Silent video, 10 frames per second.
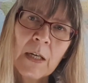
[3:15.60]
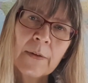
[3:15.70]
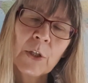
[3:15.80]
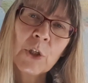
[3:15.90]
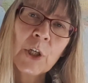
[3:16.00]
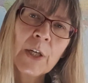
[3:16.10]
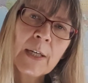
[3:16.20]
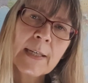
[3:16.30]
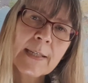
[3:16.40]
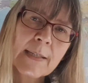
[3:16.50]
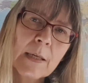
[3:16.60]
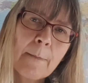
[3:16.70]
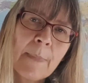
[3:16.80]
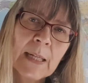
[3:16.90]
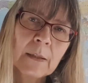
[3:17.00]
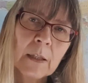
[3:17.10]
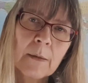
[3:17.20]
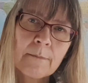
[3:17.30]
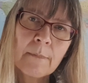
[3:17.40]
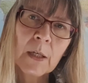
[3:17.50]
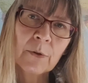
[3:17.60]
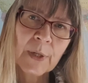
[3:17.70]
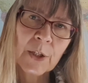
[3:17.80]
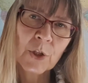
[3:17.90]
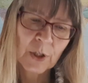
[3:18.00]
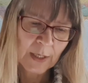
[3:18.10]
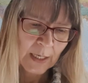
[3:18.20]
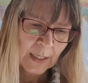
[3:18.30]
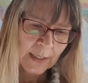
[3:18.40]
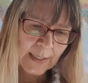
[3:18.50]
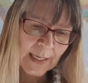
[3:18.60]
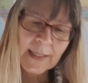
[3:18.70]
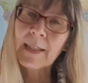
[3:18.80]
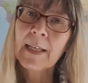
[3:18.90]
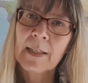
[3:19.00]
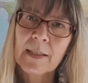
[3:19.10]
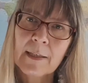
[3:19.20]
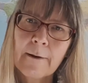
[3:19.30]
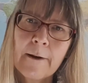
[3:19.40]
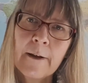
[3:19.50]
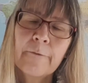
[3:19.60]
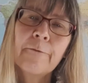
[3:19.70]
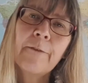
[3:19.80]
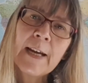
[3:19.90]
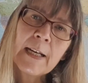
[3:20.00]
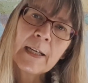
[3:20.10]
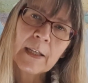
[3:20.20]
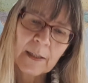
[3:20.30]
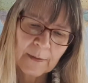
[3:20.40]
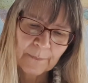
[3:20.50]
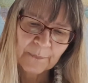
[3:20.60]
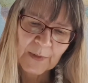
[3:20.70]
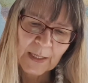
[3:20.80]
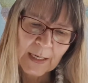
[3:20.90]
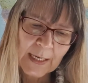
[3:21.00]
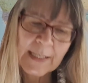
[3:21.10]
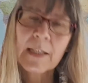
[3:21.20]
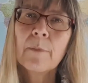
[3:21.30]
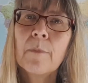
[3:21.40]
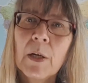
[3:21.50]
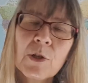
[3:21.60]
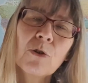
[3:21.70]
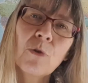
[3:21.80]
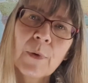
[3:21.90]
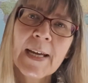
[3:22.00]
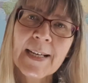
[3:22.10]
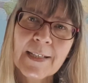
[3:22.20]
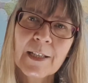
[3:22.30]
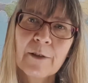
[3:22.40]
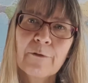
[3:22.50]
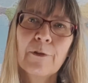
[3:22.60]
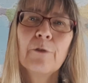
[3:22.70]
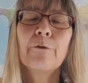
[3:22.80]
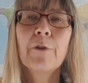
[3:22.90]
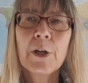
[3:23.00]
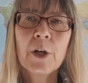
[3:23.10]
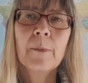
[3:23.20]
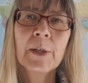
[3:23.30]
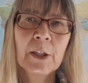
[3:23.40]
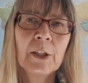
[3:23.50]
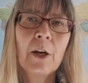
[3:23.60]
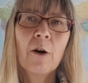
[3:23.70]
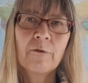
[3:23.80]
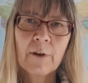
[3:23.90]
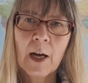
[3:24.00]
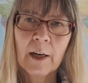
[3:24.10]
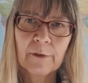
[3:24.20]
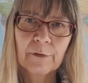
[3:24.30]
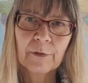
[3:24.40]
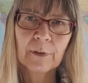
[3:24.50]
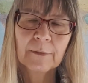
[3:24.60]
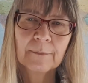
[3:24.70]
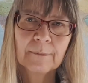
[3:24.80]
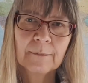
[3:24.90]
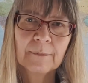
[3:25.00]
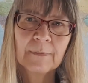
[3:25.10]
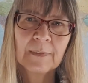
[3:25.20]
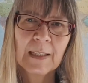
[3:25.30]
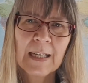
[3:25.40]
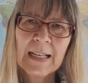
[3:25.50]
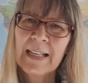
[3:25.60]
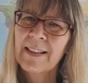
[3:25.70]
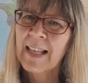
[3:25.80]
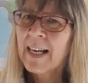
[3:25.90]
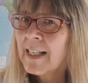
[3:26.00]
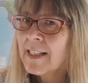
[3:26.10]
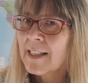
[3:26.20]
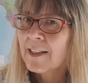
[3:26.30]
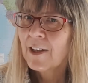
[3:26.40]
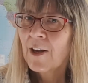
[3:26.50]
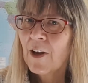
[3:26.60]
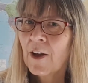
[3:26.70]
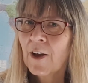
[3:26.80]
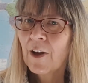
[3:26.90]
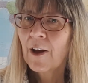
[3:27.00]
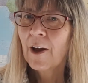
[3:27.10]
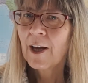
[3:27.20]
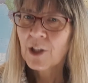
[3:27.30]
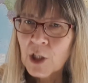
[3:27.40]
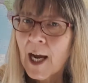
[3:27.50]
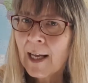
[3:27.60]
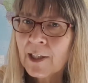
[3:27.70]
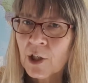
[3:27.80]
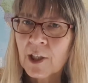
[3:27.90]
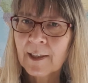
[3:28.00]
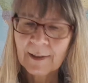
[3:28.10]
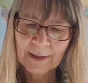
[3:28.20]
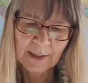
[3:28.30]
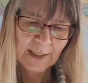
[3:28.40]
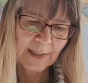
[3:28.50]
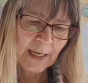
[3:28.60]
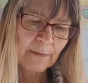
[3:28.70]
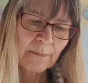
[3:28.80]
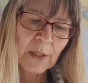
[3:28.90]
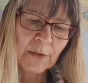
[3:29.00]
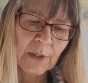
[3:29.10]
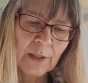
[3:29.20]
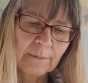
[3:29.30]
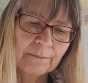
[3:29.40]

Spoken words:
The journalist Malcolm Muggeridge said this: "Failure is the most creative phenomenon of life." That is a challenging statement.